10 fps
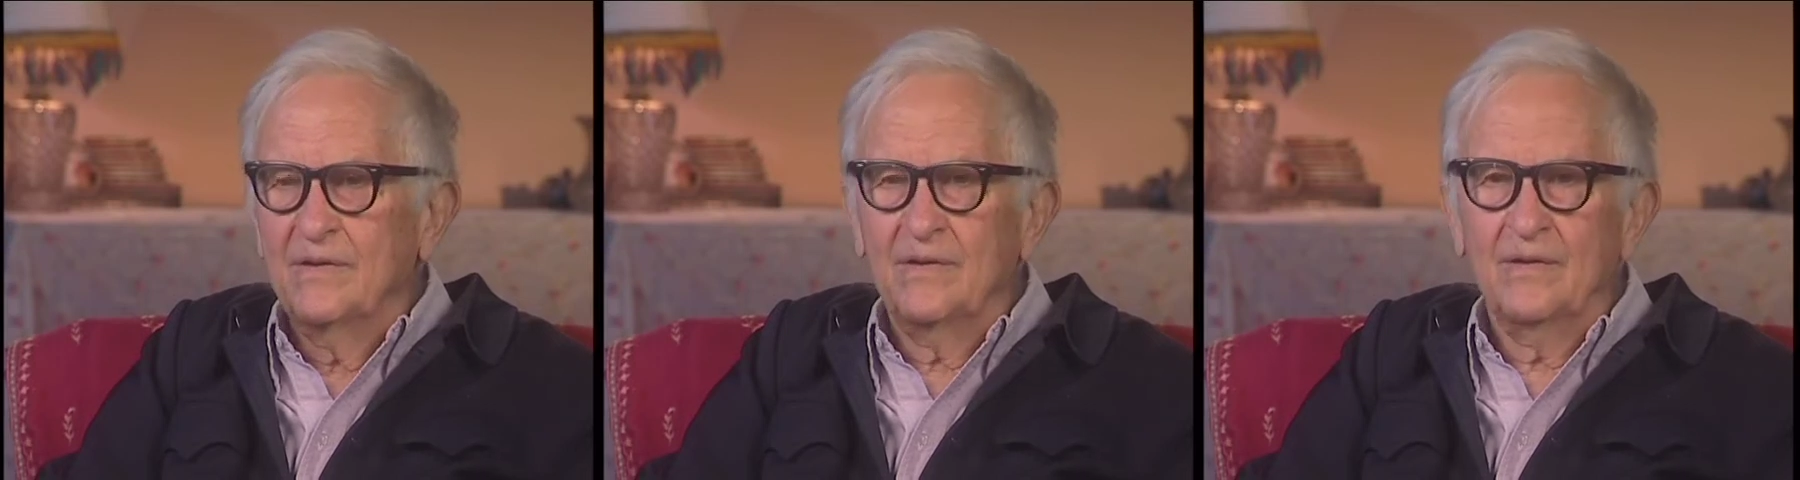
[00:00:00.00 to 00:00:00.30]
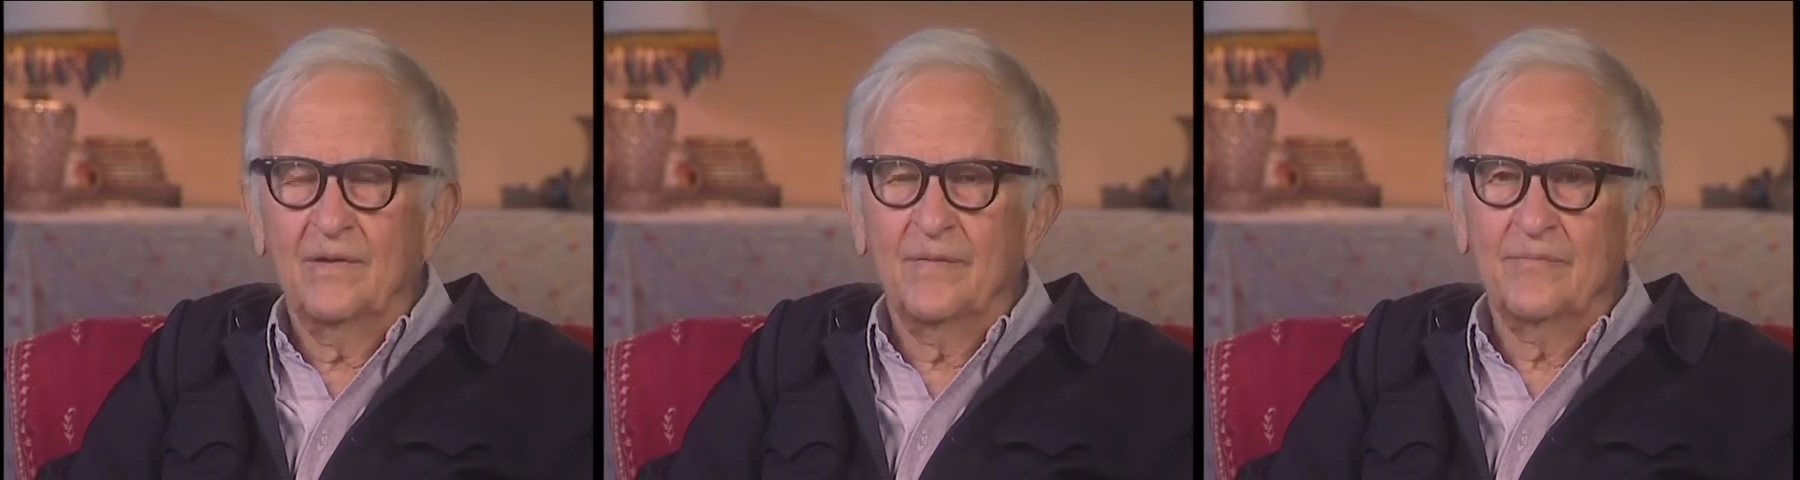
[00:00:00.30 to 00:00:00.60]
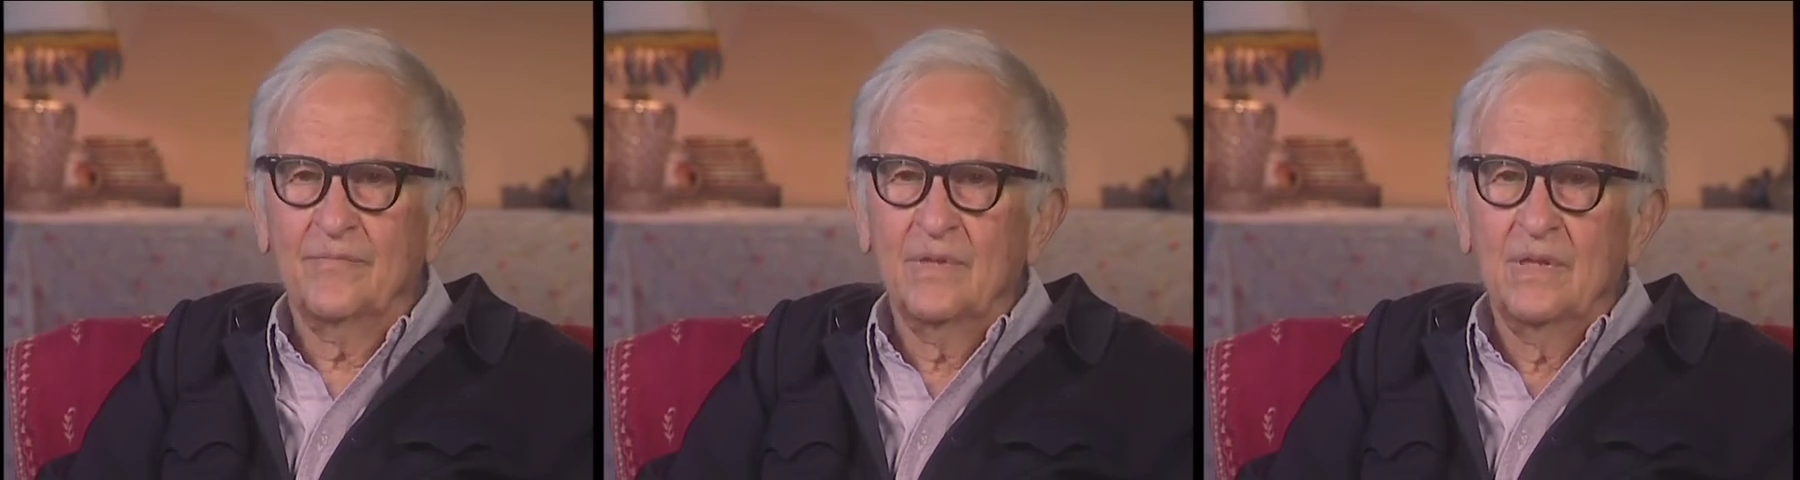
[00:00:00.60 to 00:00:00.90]

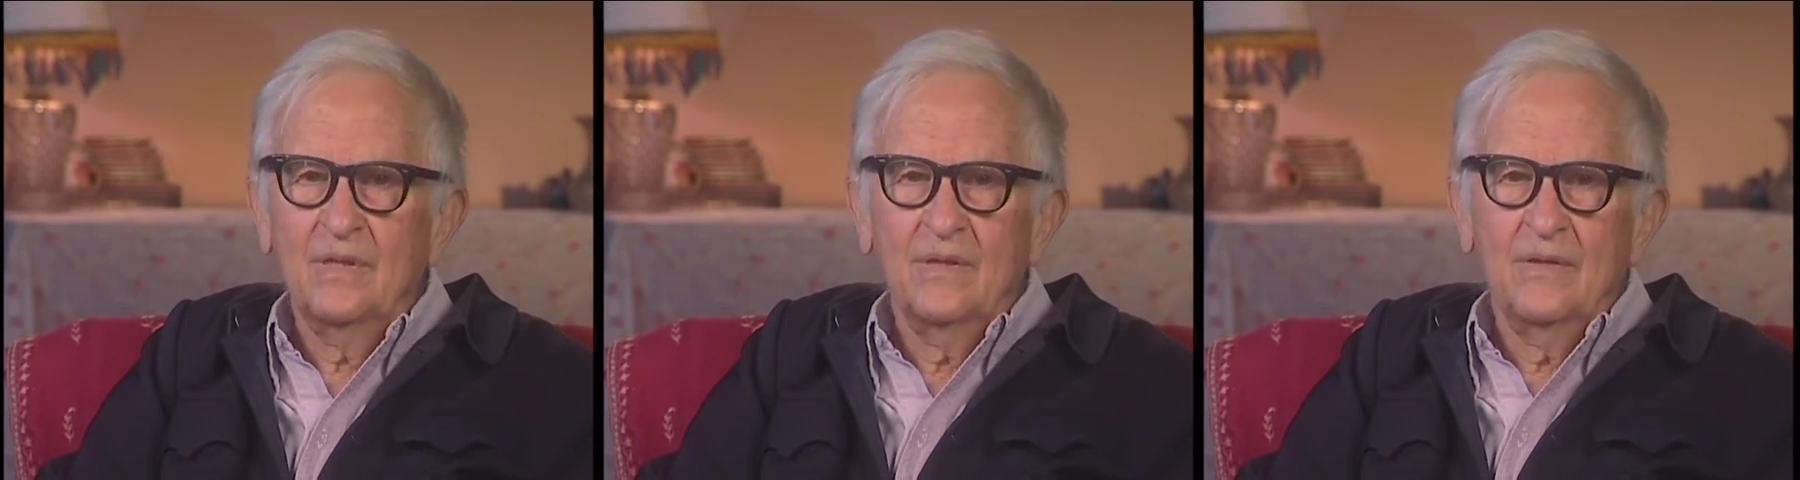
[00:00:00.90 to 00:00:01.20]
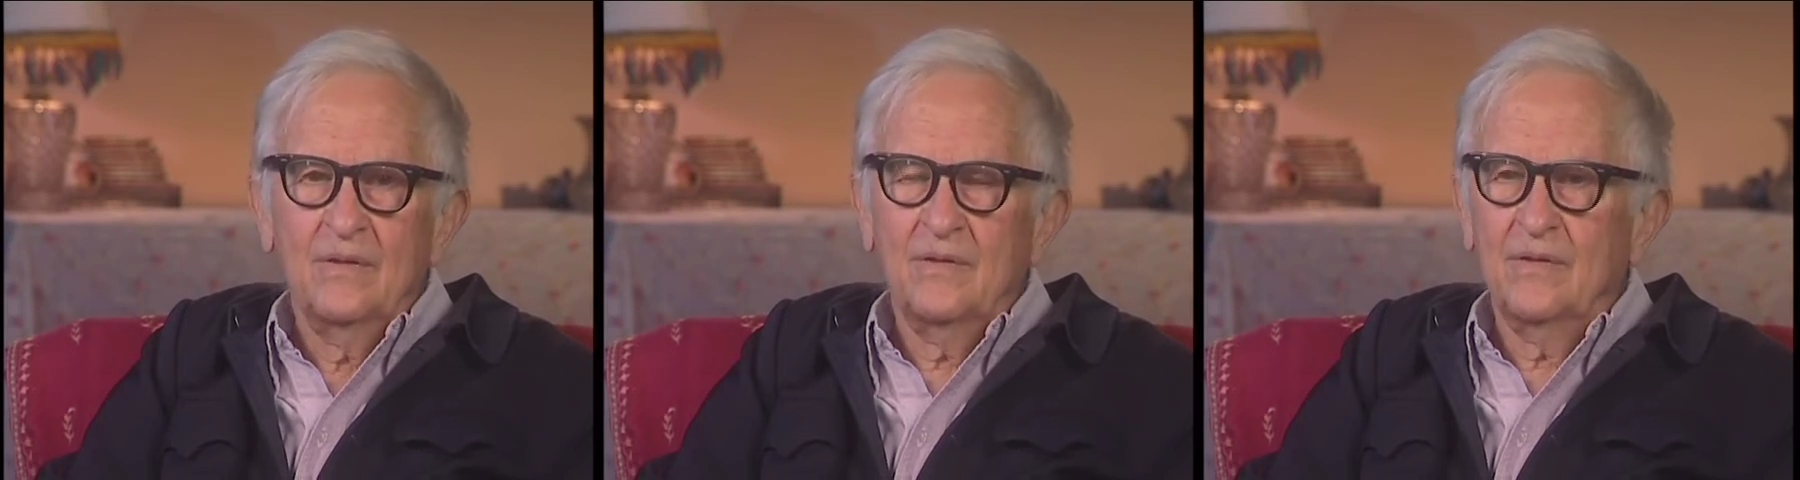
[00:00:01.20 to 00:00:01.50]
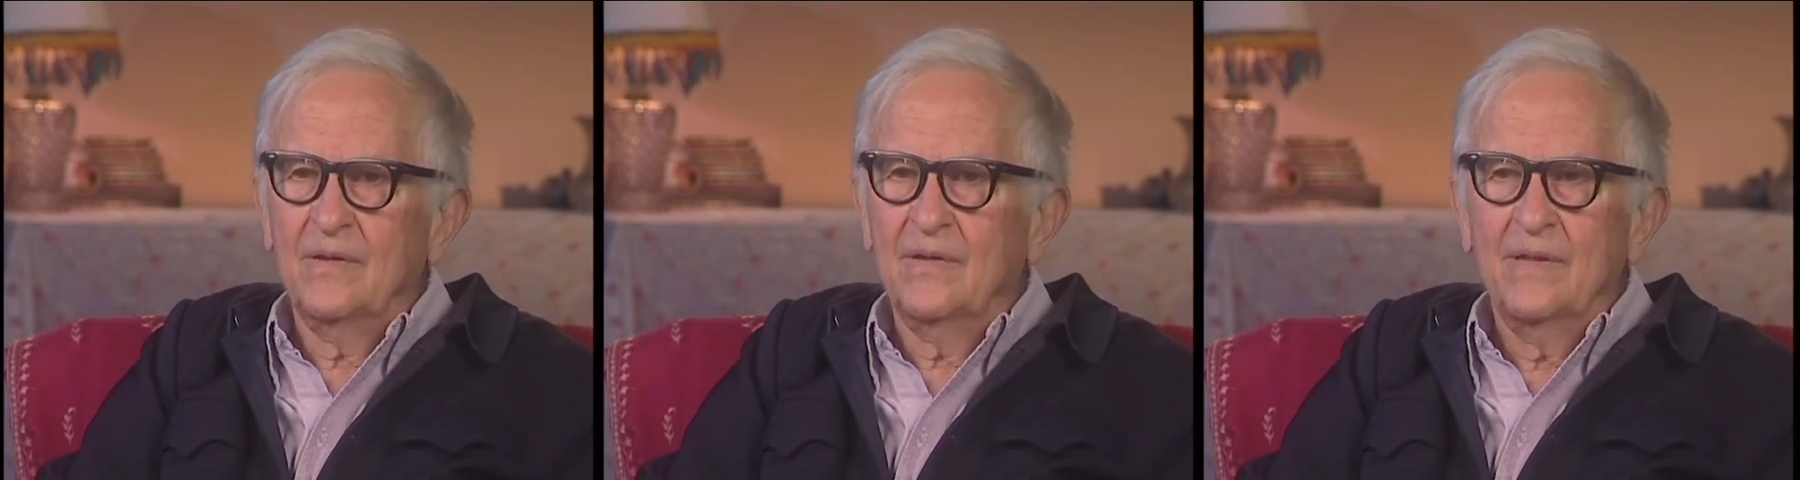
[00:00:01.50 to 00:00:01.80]
Um,
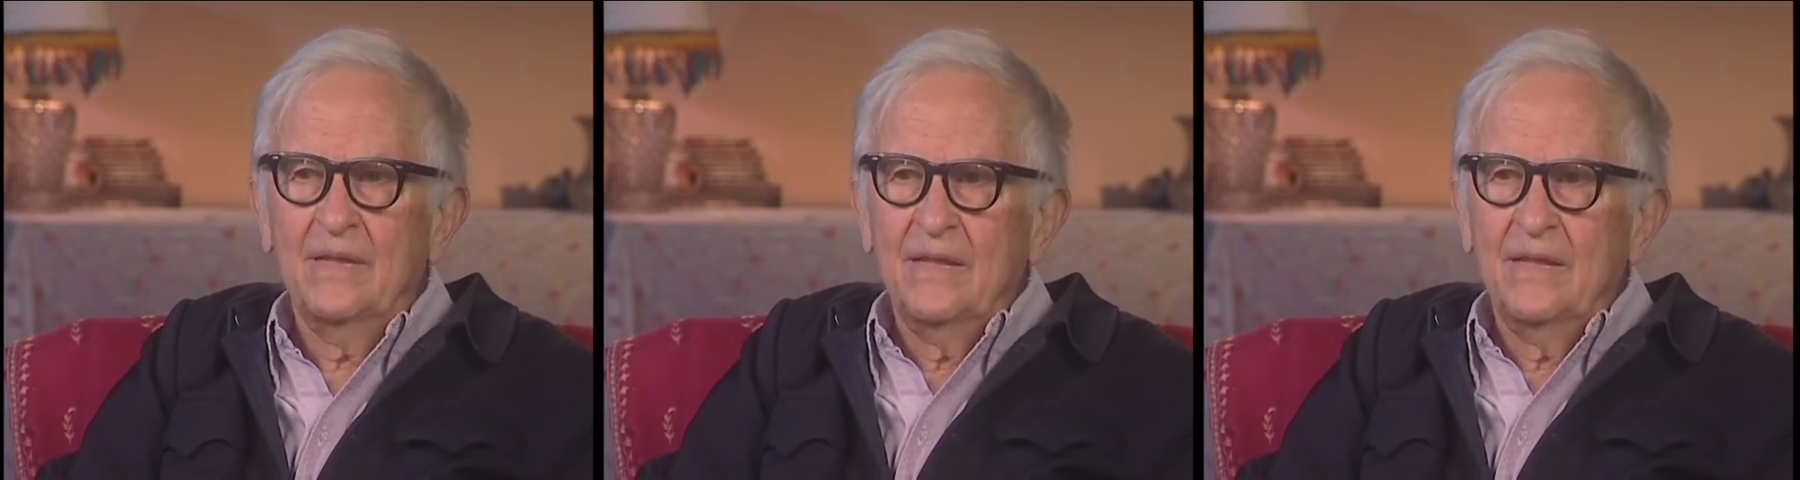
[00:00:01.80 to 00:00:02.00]
uh,